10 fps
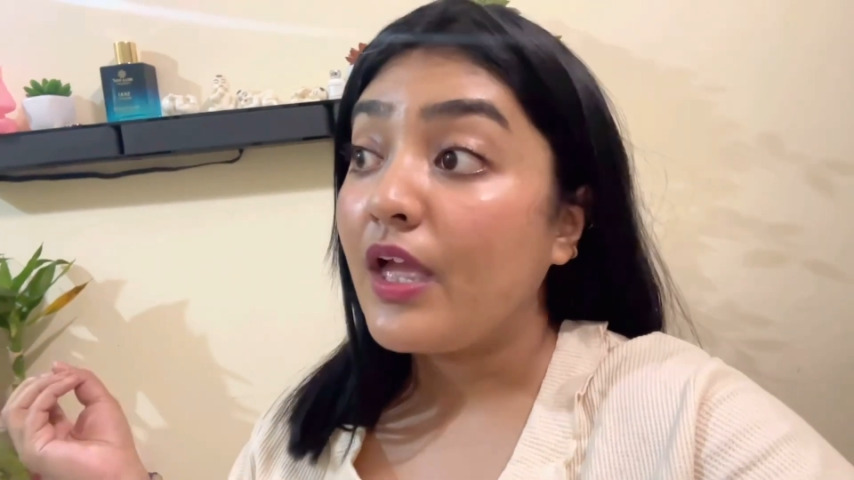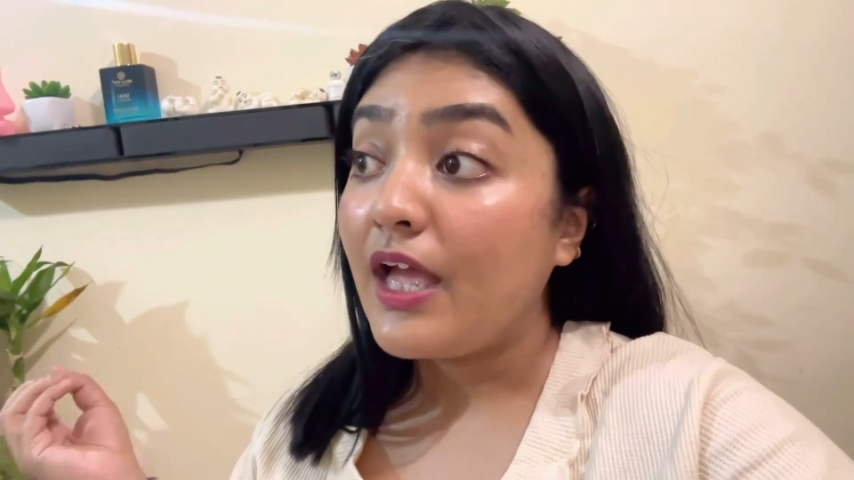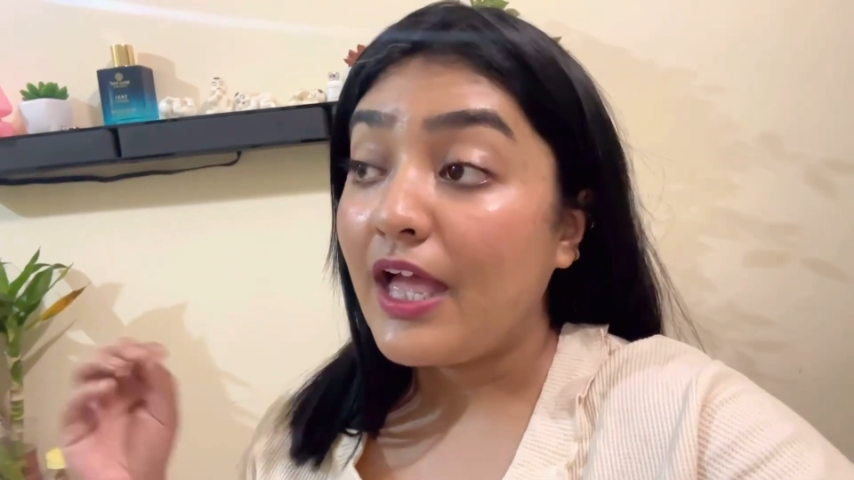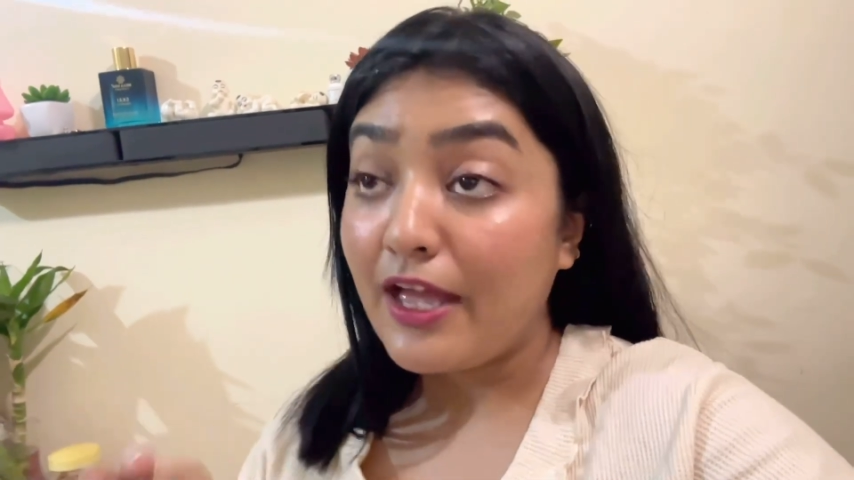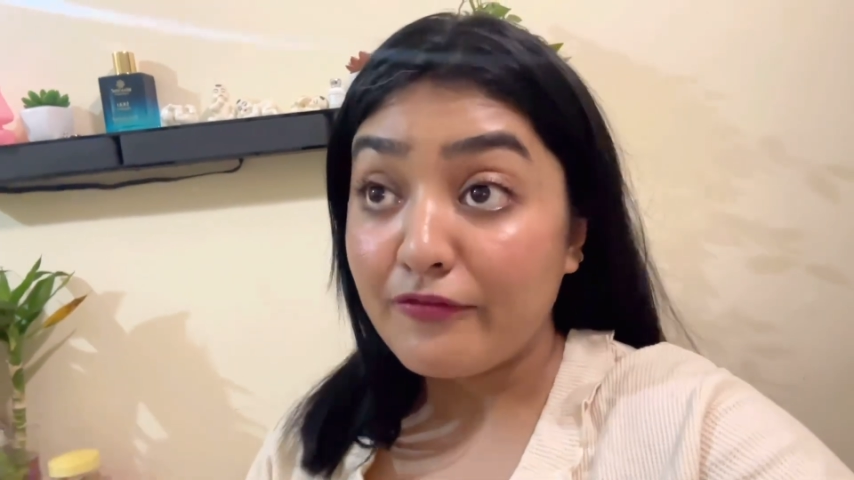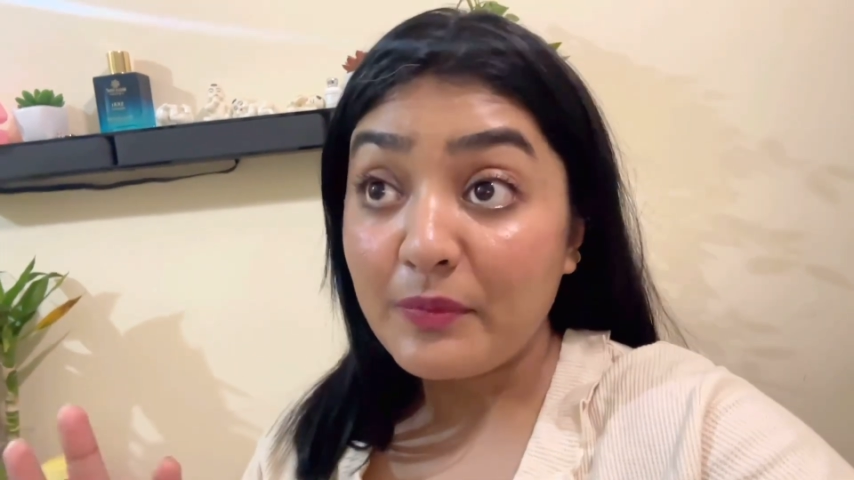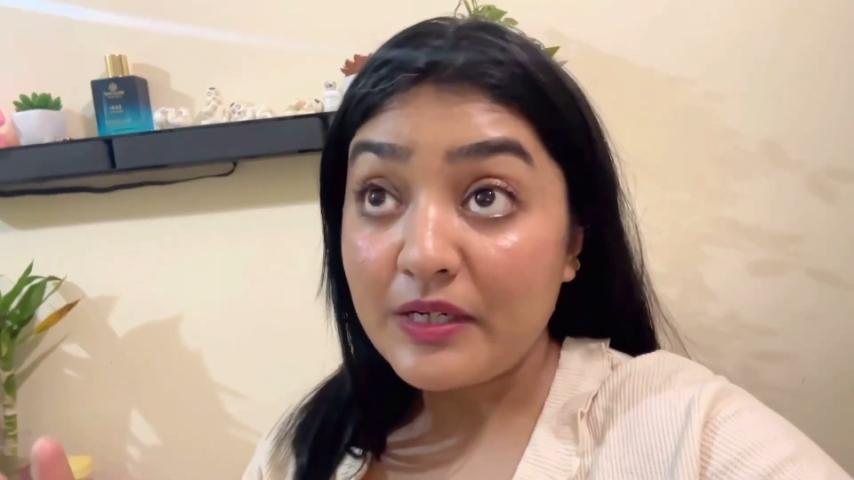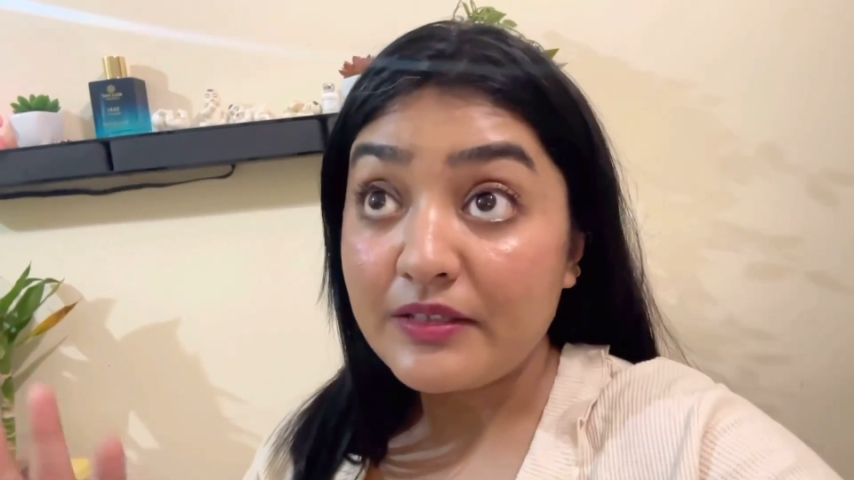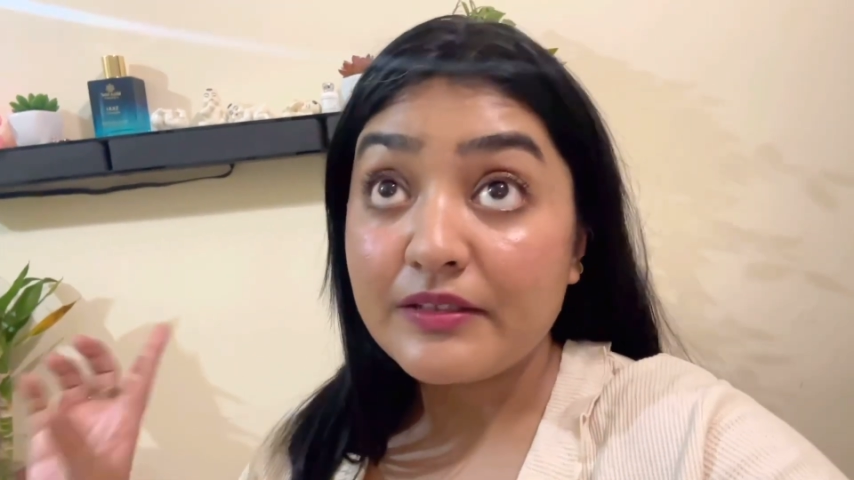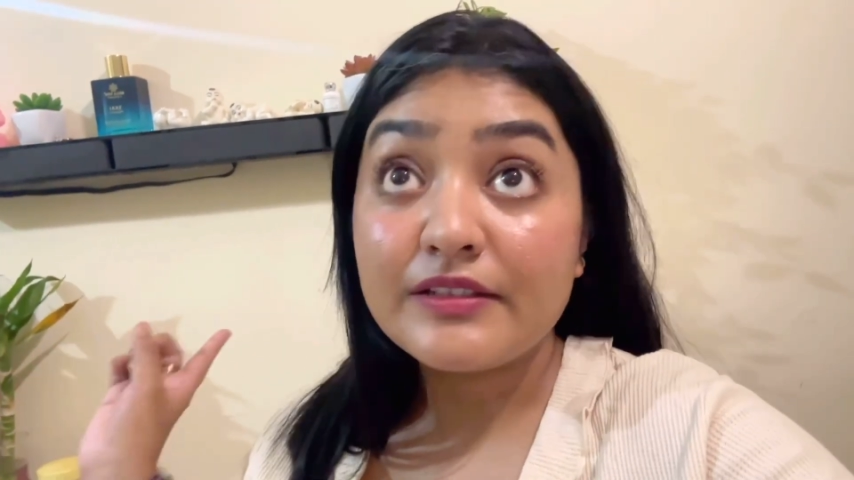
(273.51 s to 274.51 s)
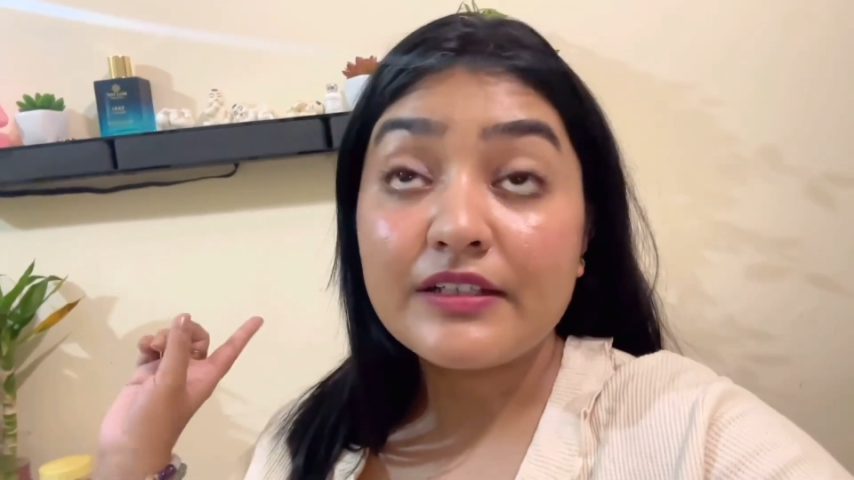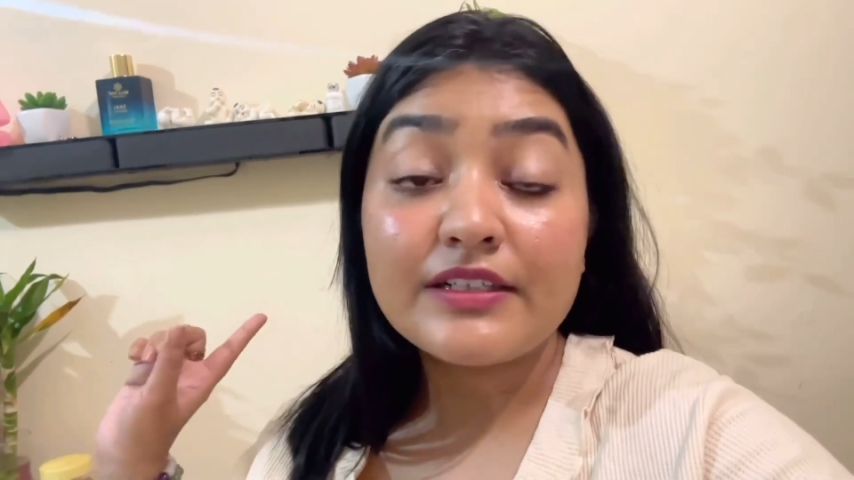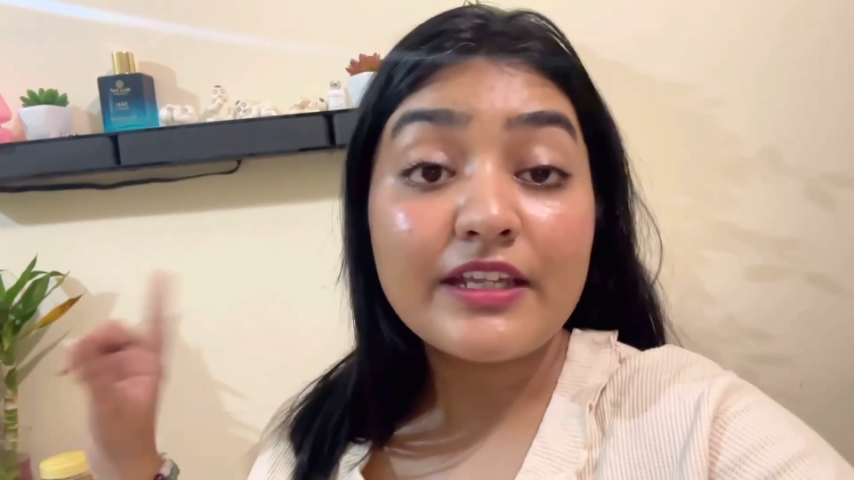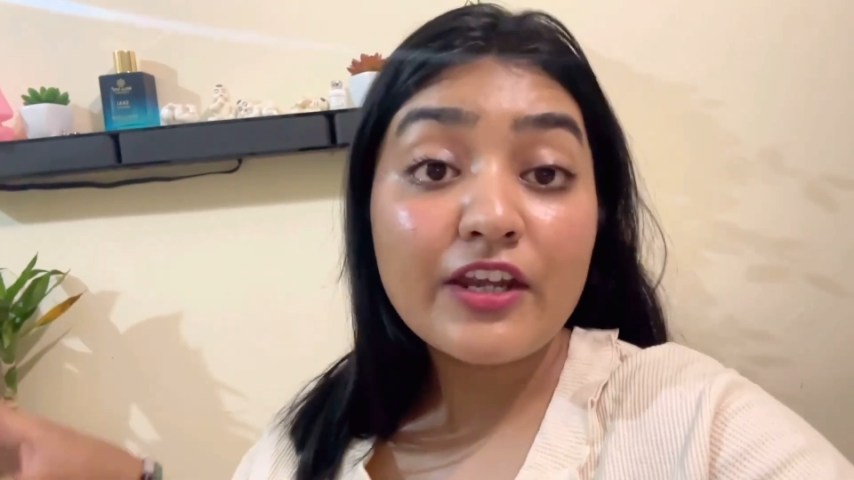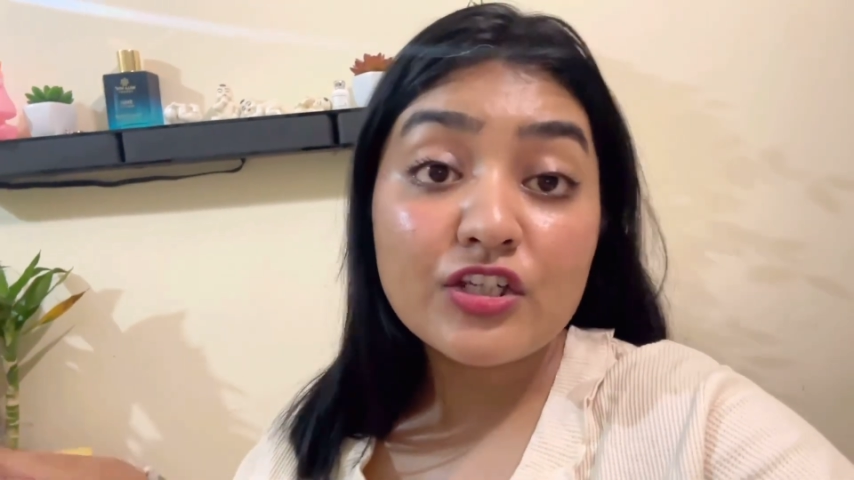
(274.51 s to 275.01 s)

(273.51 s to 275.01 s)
have my dinner, then take